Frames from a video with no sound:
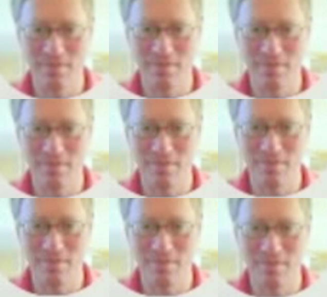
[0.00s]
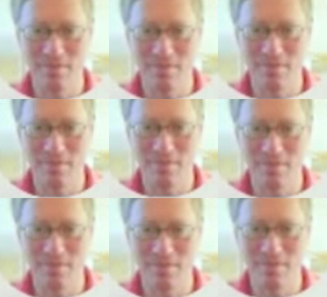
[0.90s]

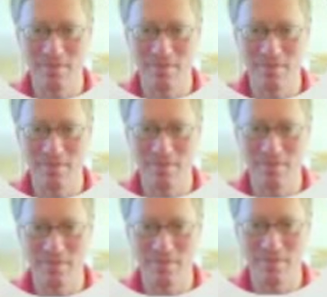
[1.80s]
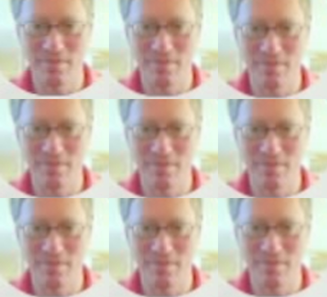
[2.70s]

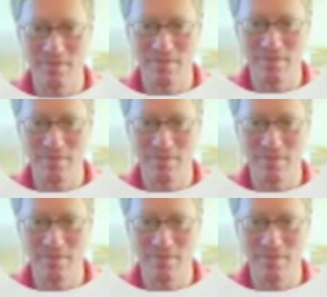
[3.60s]
The person shown says nothing.